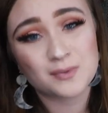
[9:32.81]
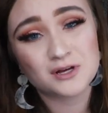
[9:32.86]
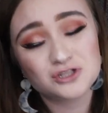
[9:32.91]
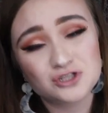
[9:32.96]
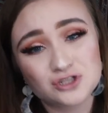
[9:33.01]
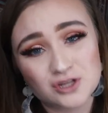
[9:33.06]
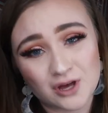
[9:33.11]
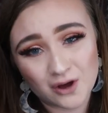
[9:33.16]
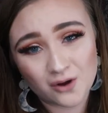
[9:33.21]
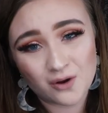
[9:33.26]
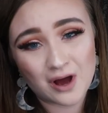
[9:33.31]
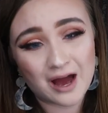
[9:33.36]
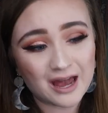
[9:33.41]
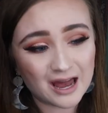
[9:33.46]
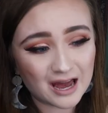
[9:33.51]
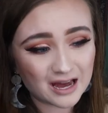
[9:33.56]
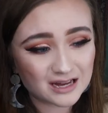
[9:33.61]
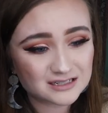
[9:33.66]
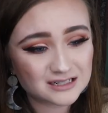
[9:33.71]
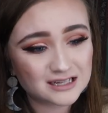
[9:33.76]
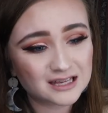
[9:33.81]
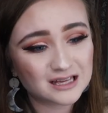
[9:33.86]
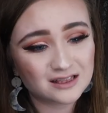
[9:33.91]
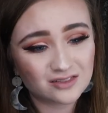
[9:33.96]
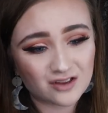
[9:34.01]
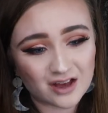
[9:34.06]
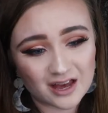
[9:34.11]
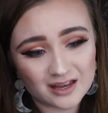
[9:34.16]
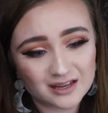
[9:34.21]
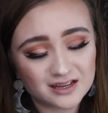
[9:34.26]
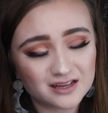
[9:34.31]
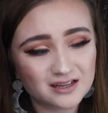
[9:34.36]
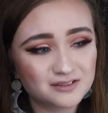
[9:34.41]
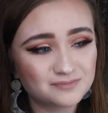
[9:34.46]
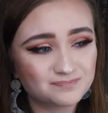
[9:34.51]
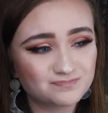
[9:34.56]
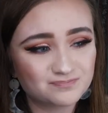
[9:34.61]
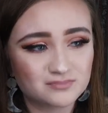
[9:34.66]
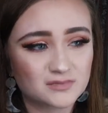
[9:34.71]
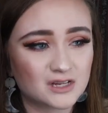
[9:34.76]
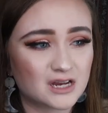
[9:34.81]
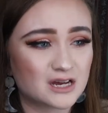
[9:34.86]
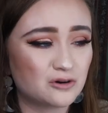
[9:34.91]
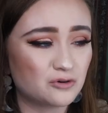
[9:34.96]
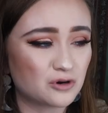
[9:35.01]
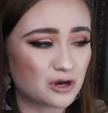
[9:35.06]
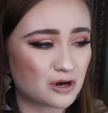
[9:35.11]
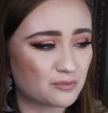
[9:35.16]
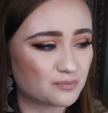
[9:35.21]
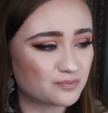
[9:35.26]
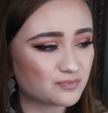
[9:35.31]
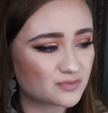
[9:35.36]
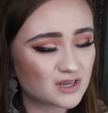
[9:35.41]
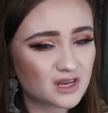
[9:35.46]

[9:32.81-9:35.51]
So I had to get like, I don't know,